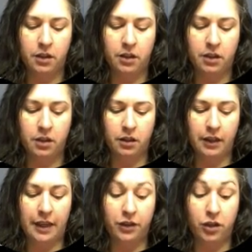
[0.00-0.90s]

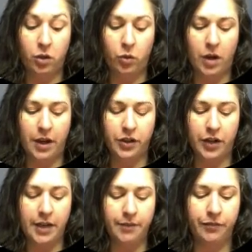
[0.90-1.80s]
Lead 2
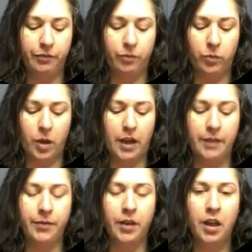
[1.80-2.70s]
nitrate. Okay.
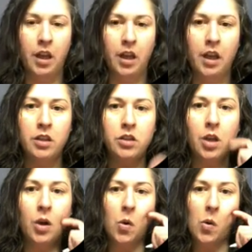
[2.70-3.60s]

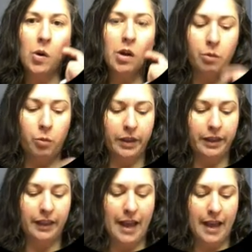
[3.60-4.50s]
So with
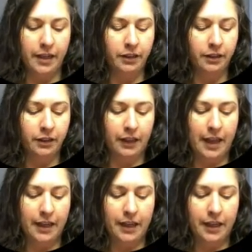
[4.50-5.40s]

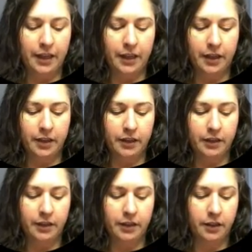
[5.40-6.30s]
lead
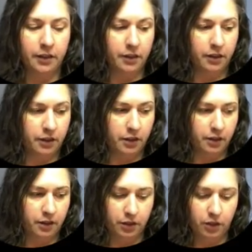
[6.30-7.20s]
is
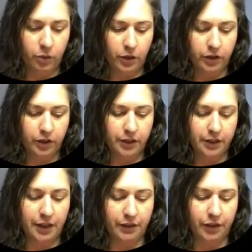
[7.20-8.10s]

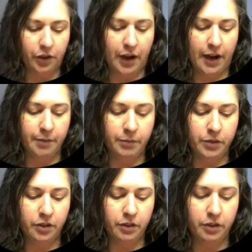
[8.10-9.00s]
207
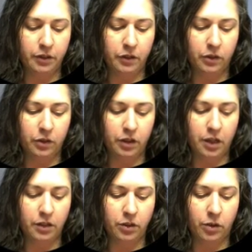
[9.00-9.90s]
grams. Okay,
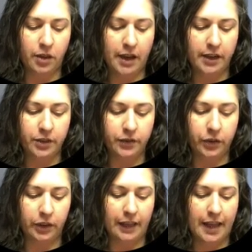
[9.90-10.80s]
so that is for
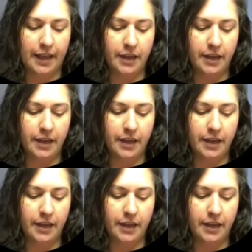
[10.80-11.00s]
lead.